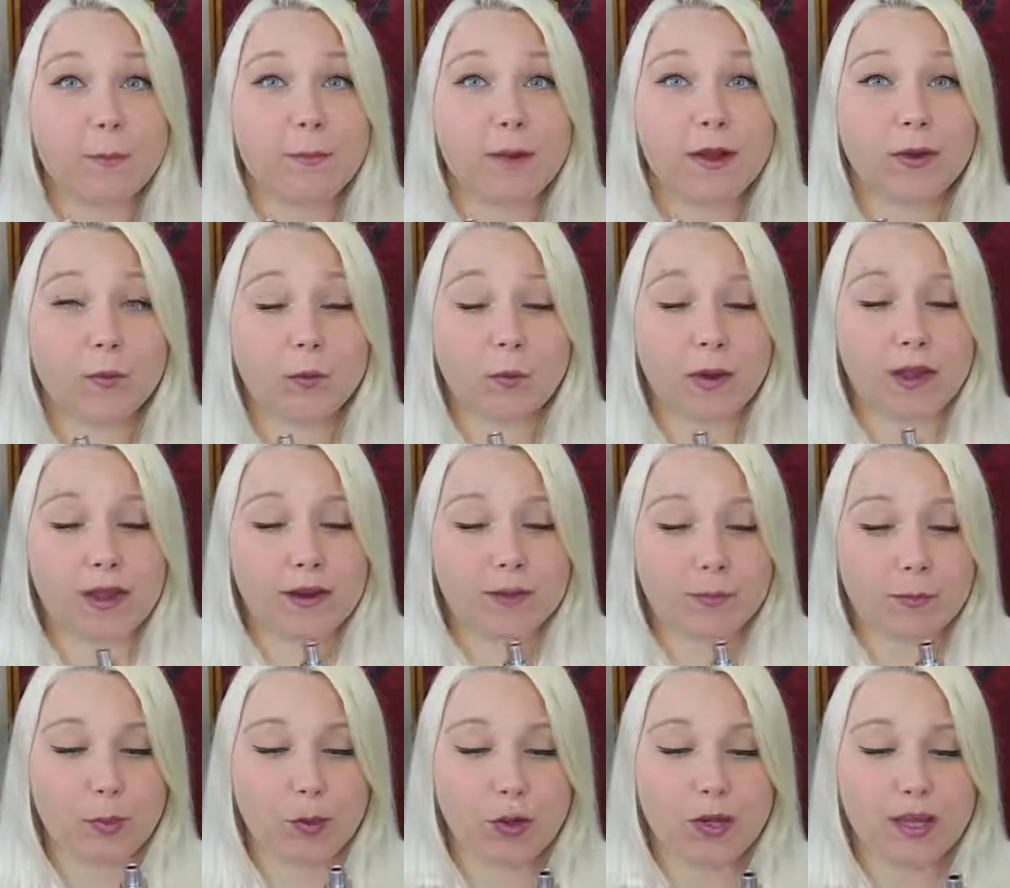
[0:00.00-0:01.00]
but when
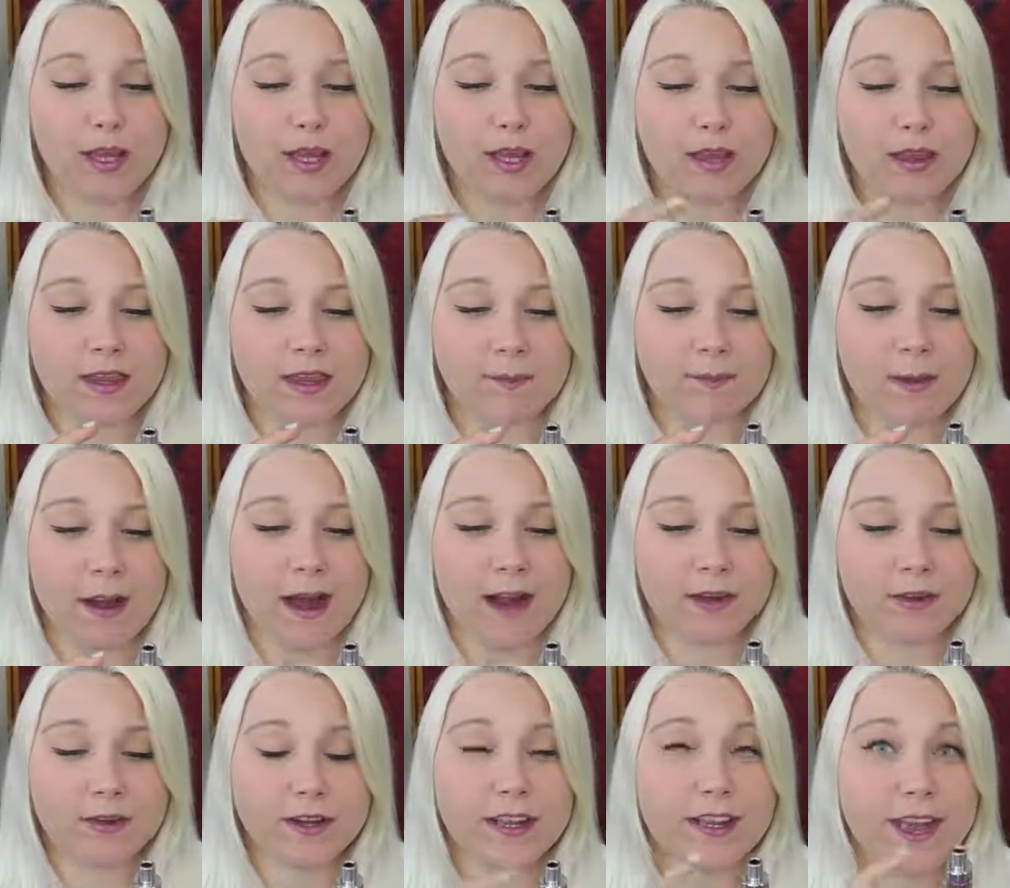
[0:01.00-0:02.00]
putting the
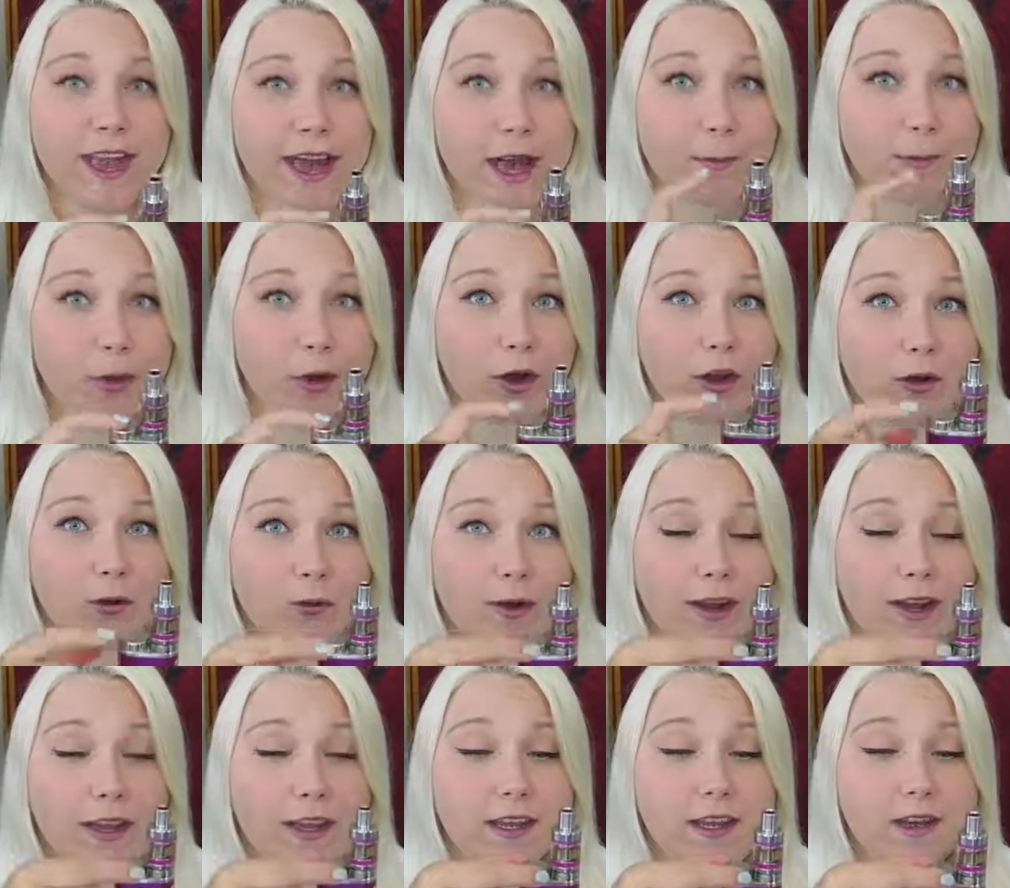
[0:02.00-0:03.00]
battery cap on
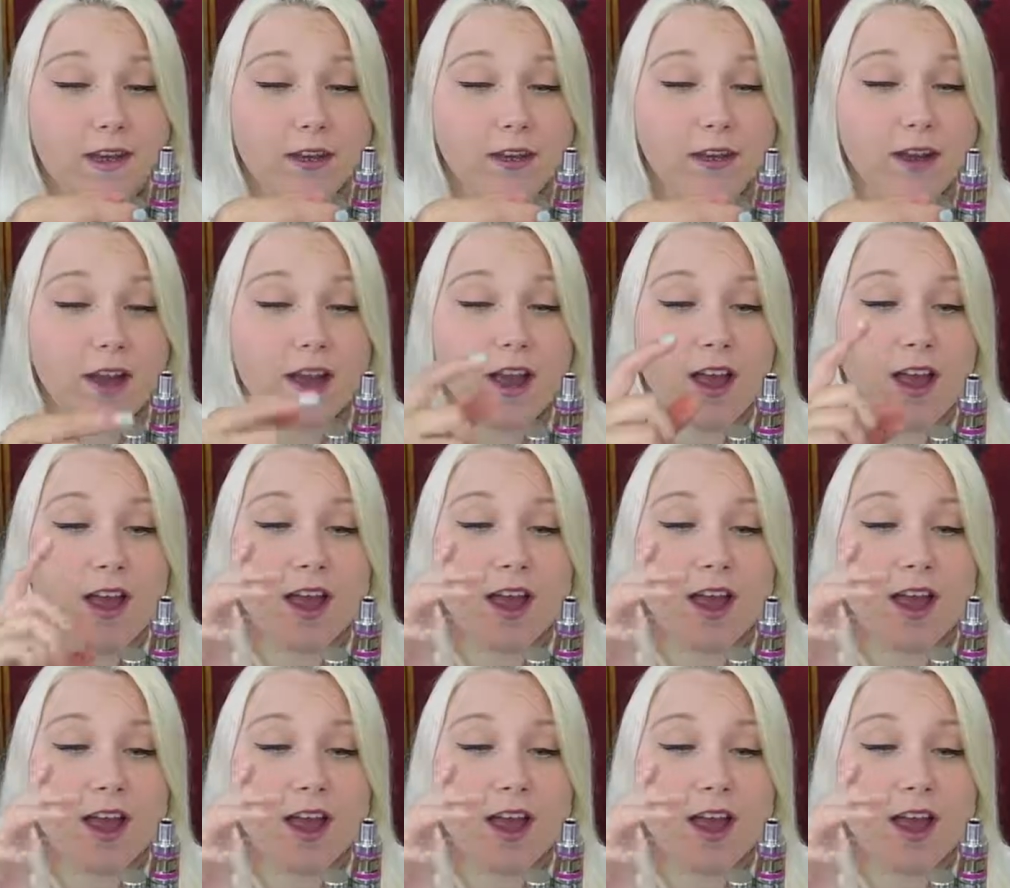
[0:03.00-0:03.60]
right here,